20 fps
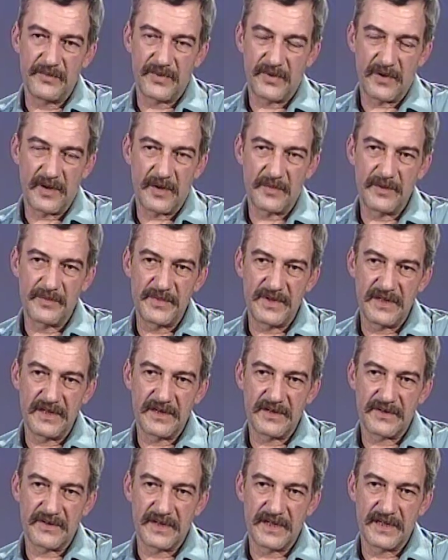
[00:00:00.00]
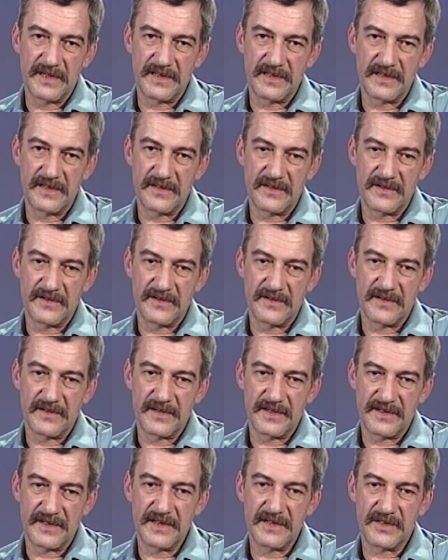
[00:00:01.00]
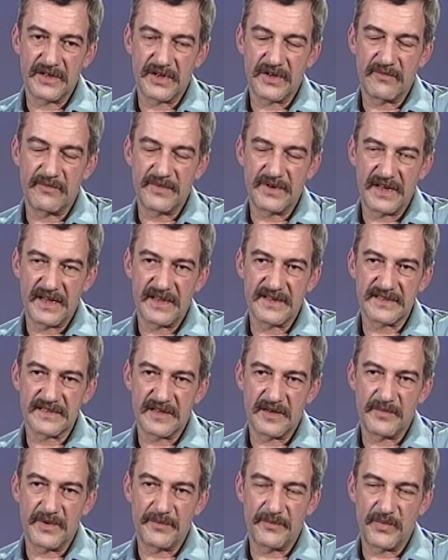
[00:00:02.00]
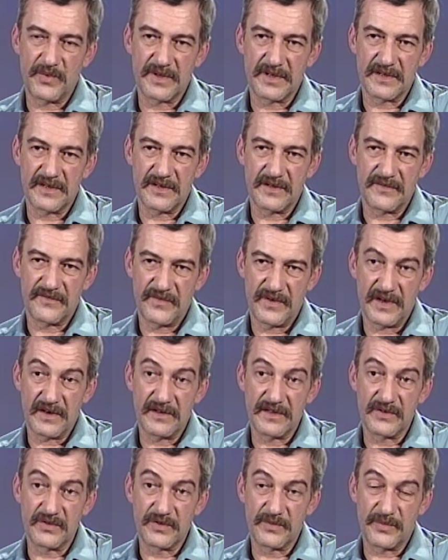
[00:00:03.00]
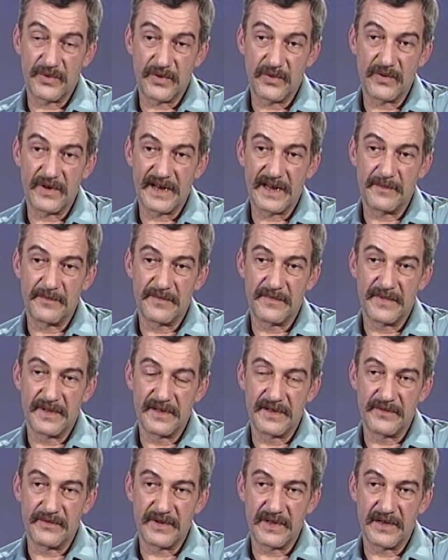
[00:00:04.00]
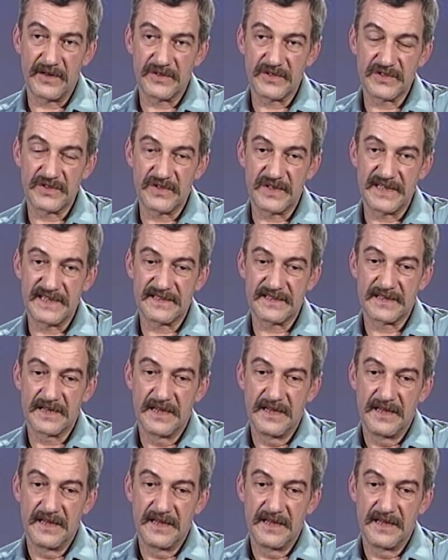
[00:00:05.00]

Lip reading: problem here, and I think the government has come up with a fairly good program in regards to this.